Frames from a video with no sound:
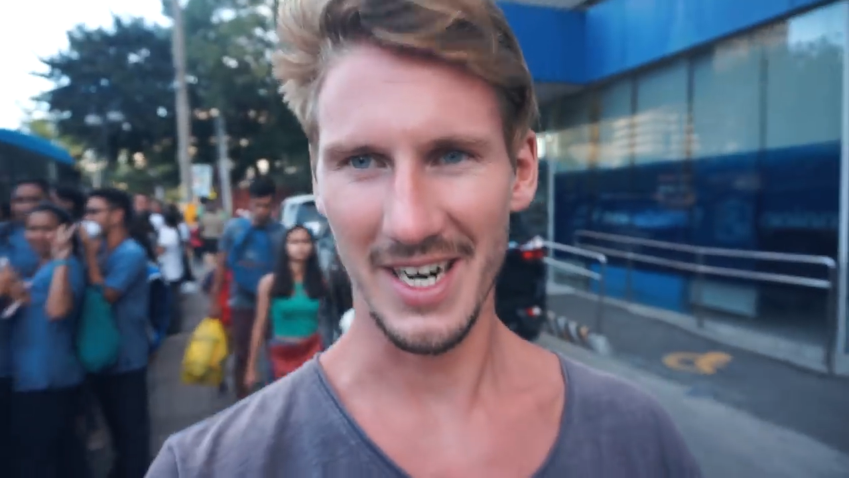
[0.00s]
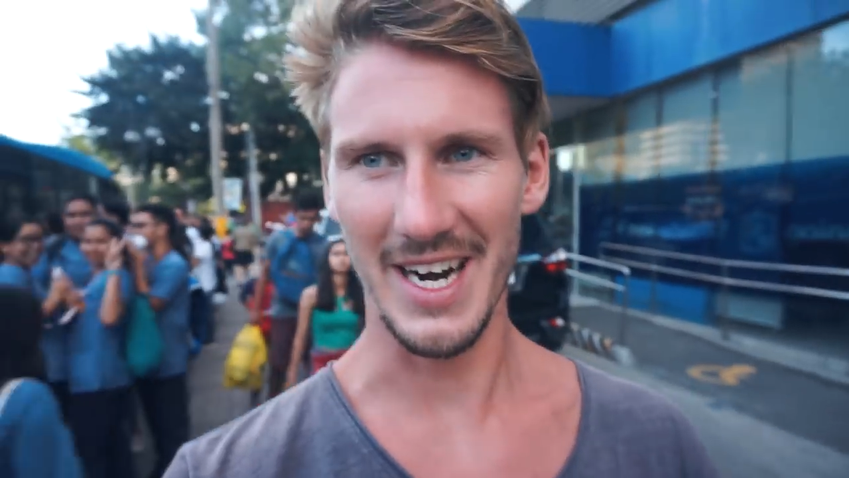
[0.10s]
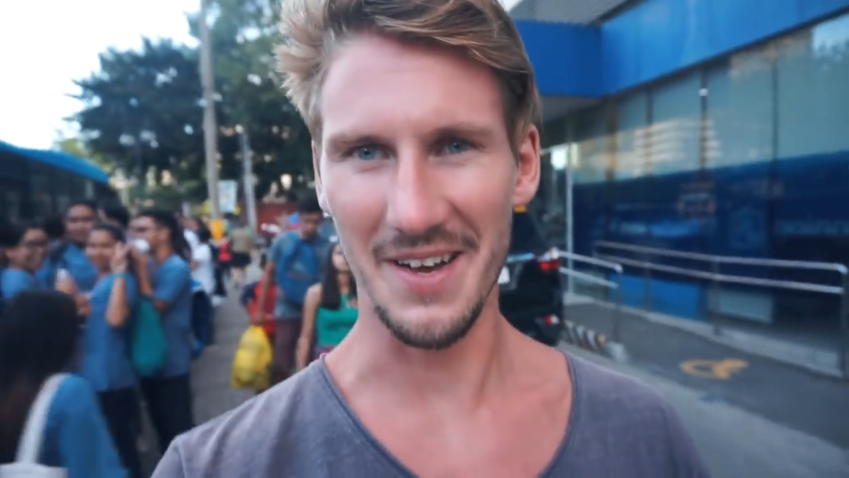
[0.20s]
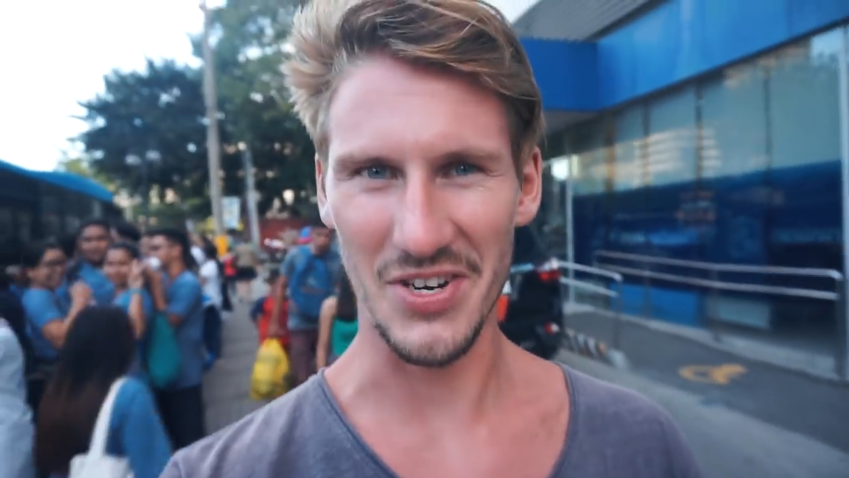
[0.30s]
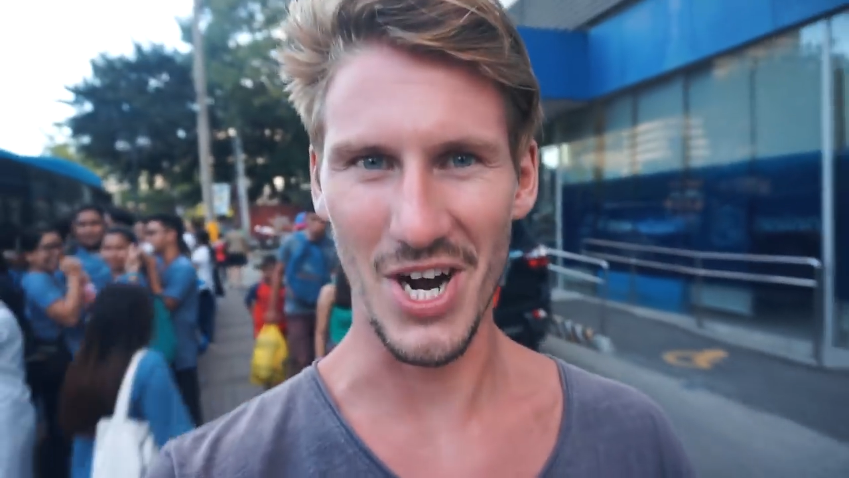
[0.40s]

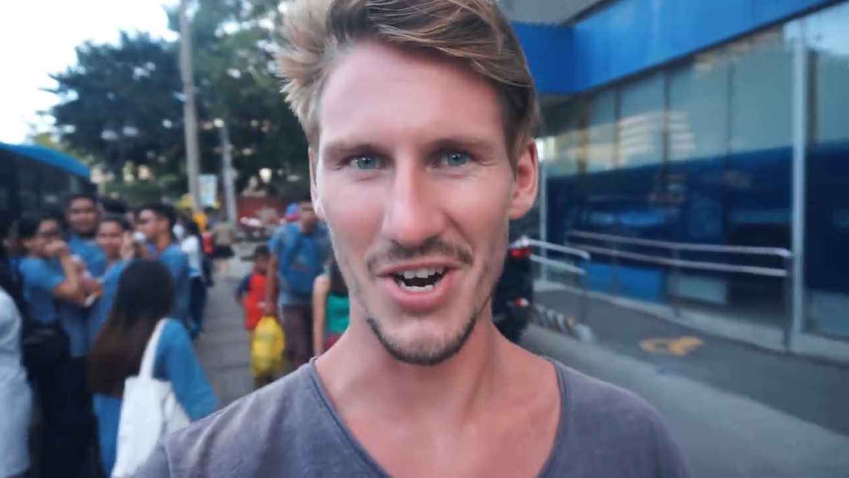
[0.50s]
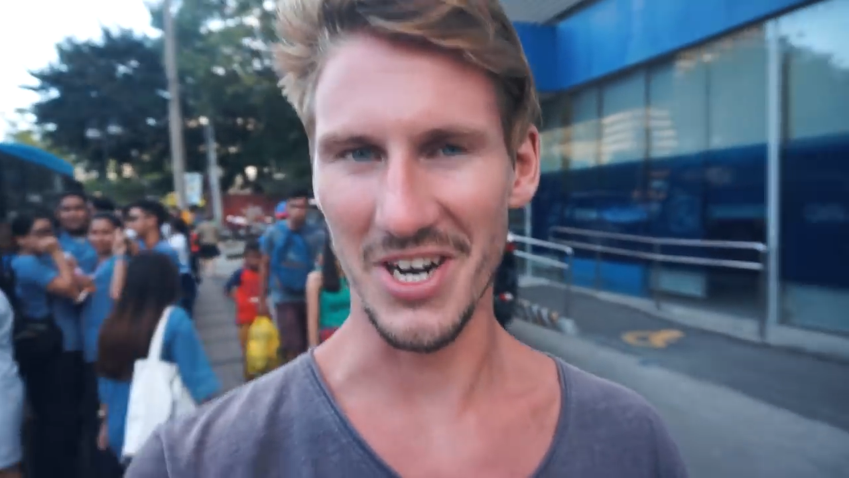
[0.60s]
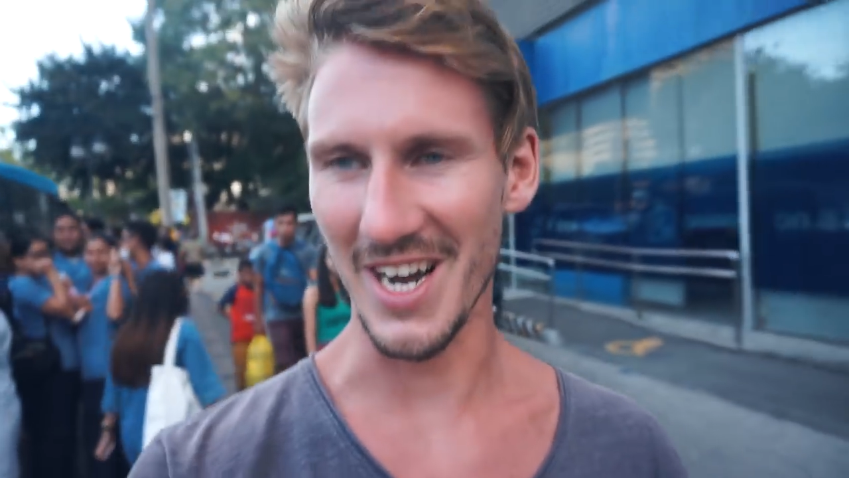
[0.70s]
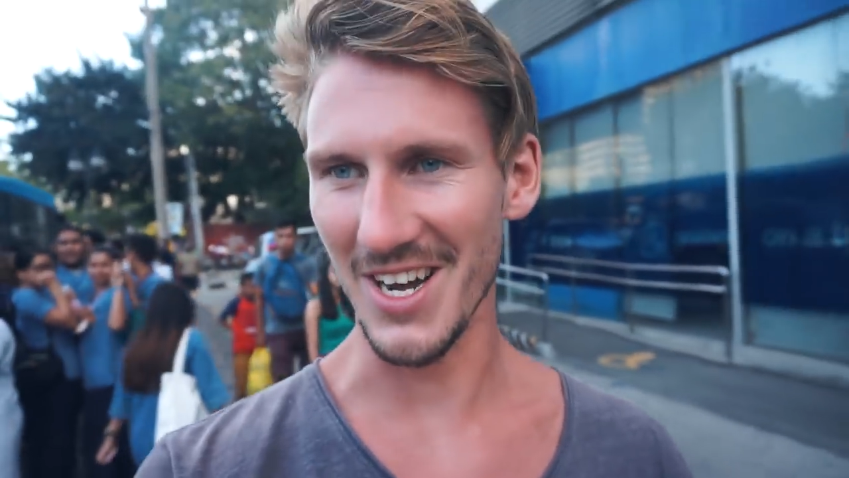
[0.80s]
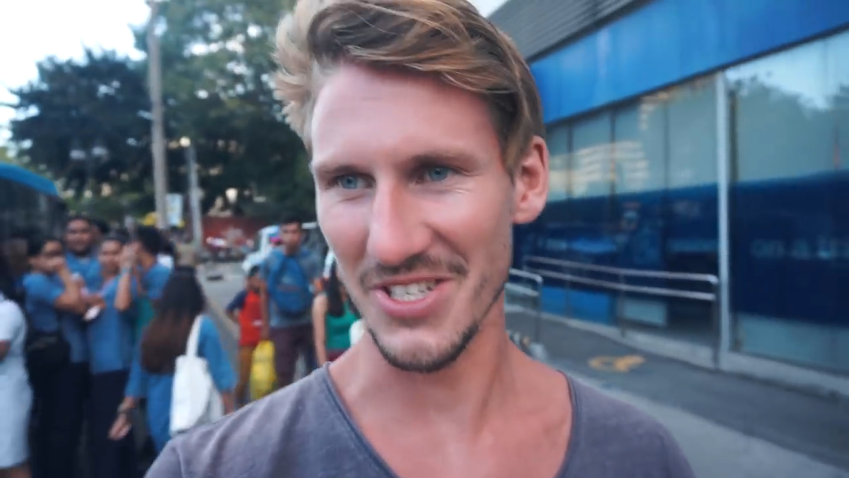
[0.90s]
Kind of have to
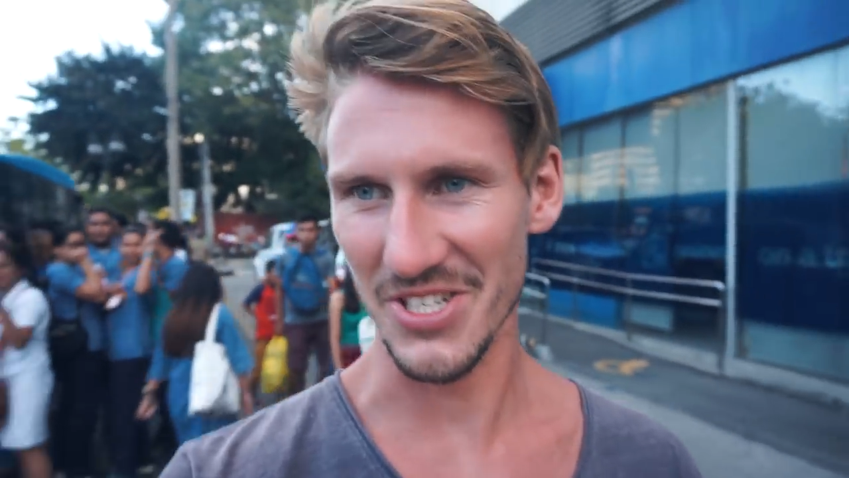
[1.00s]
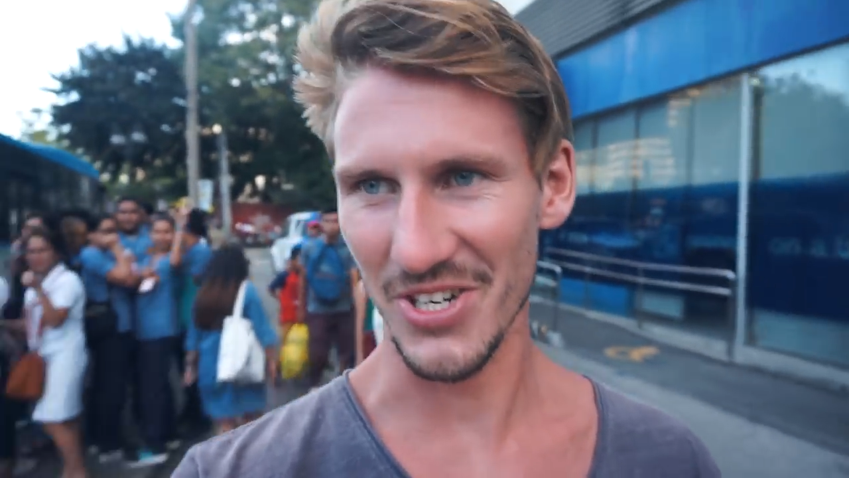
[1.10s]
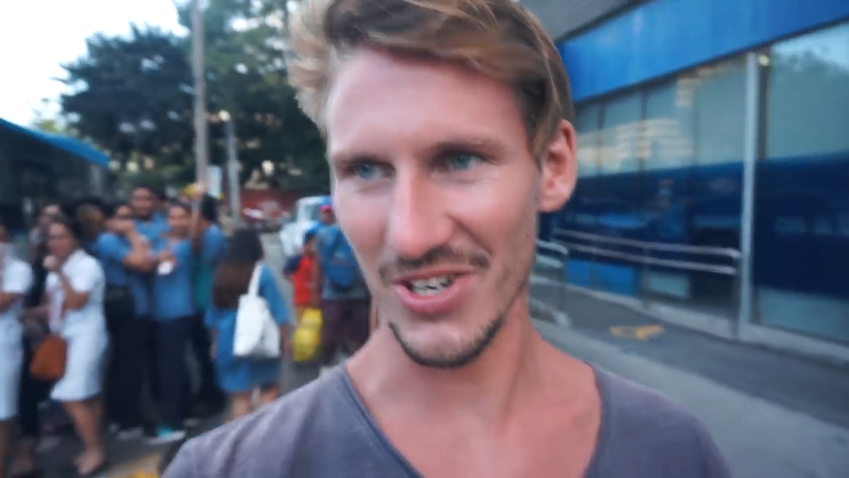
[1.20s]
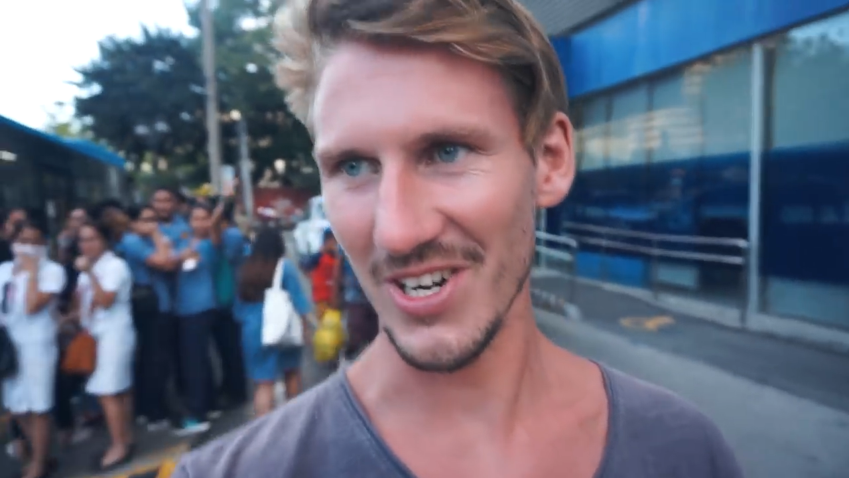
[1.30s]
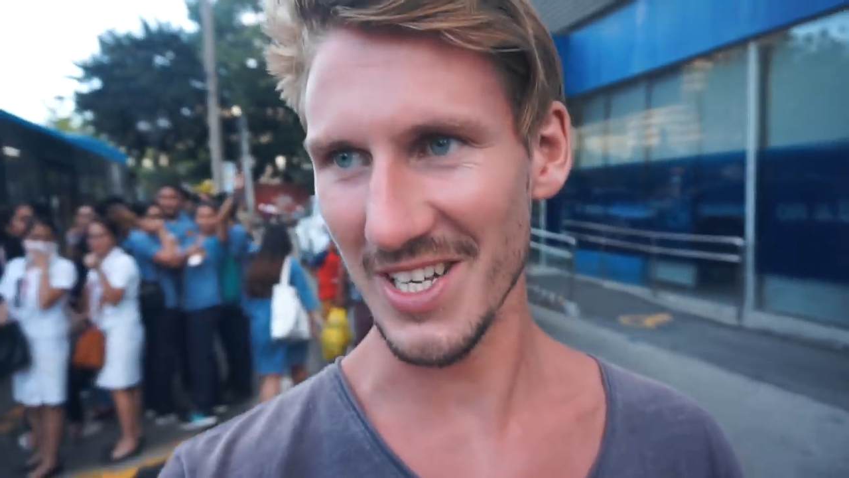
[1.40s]
hurry now,
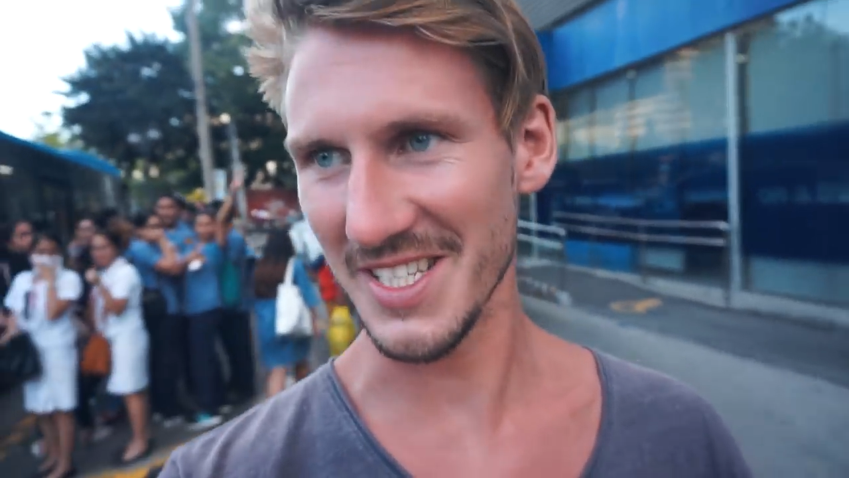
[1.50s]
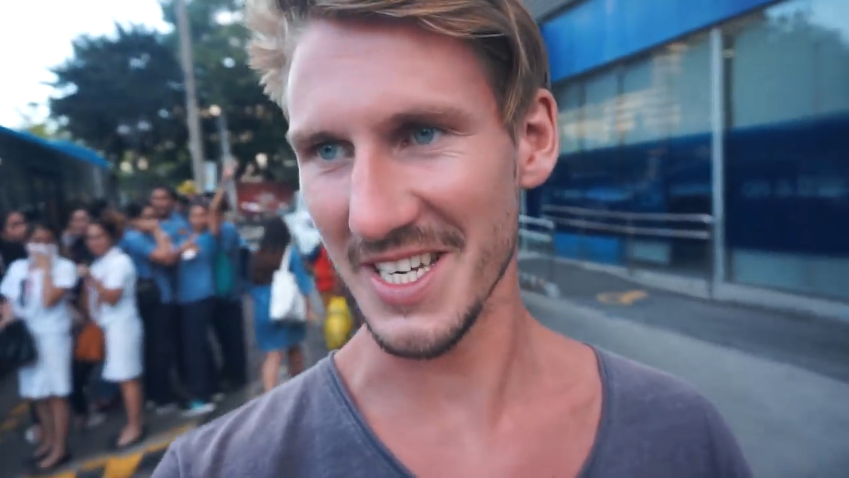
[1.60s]
so let's